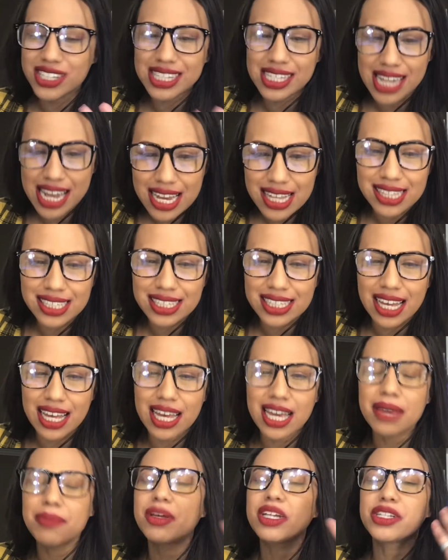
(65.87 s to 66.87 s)
take the
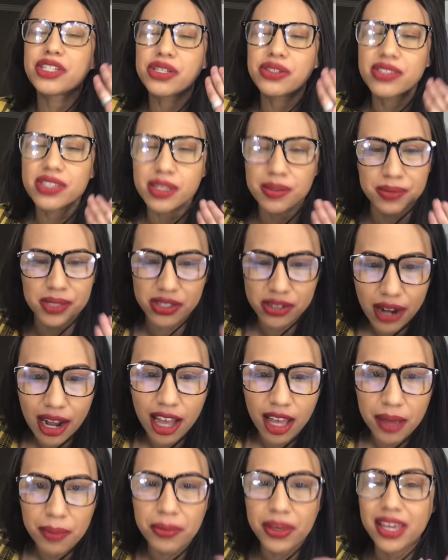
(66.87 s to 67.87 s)
time to
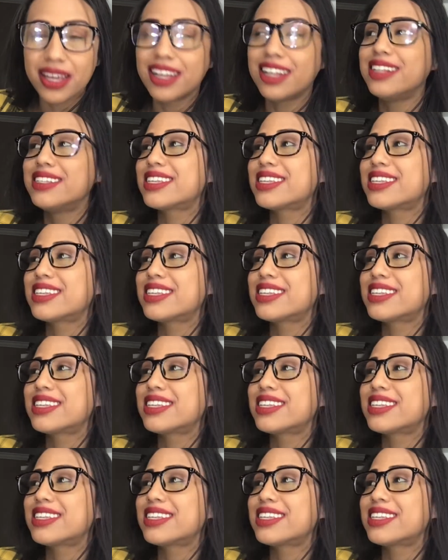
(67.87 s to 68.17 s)
subscribe because